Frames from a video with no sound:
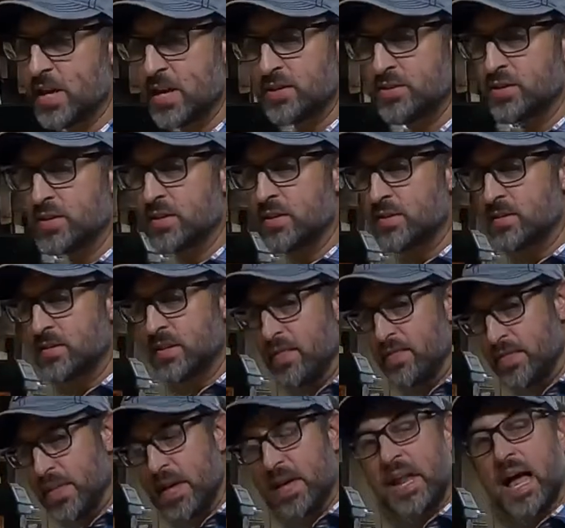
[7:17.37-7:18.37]
station
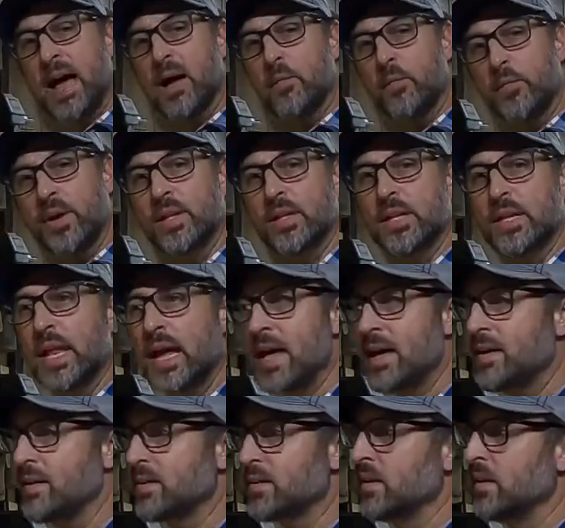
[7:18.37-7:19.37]
that I really
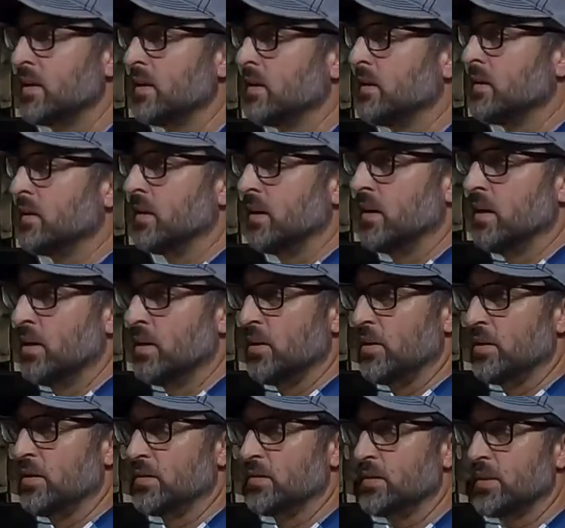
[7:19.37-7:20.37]
like.
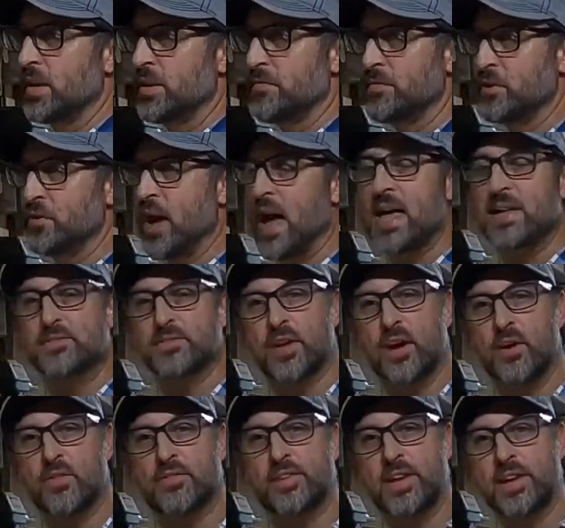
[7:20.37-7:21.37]
If you hadn't
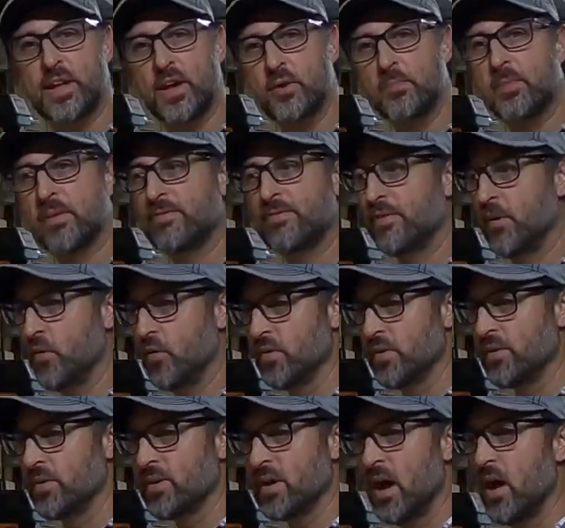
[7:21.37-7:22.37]
saw the video
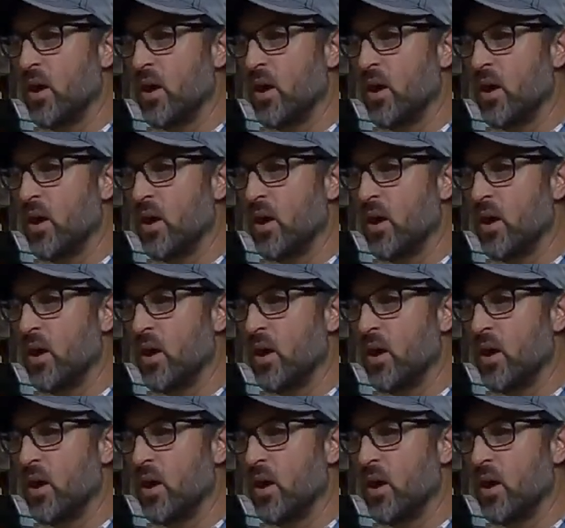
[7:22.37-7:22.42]
before,